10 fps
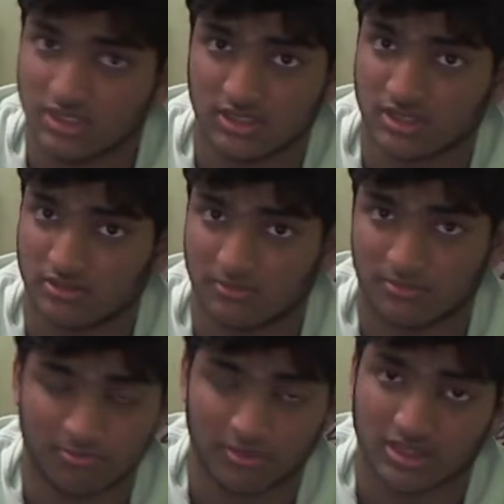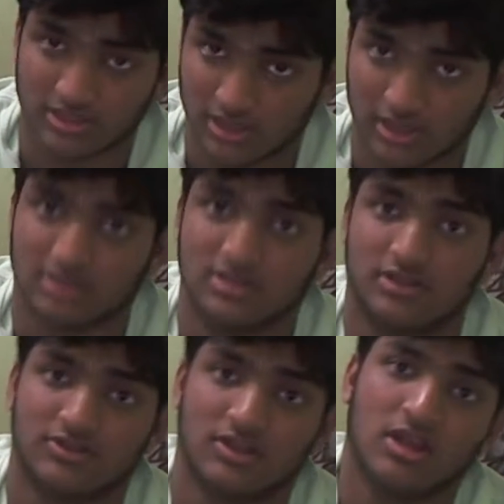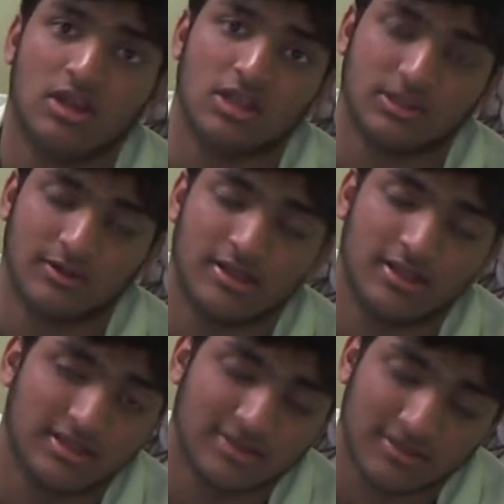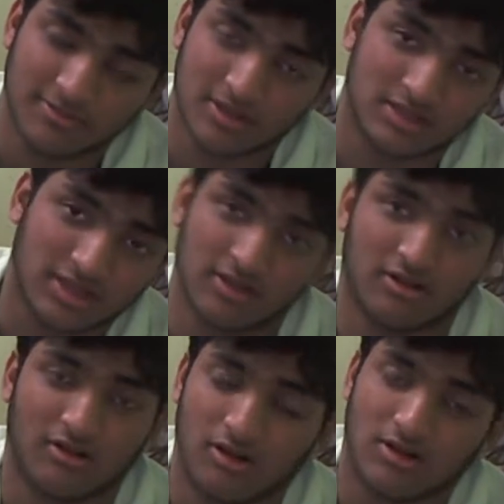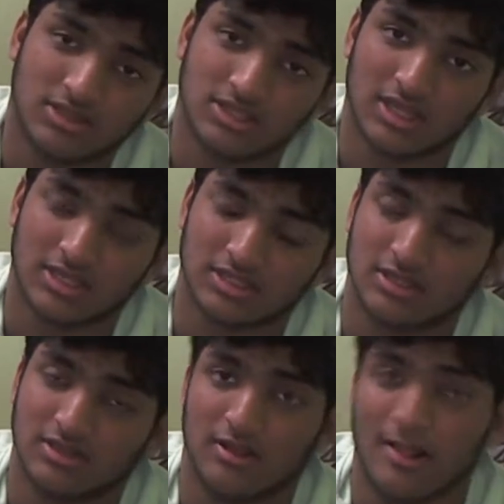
you can pick as electives. So what I did is I picked theater arts as a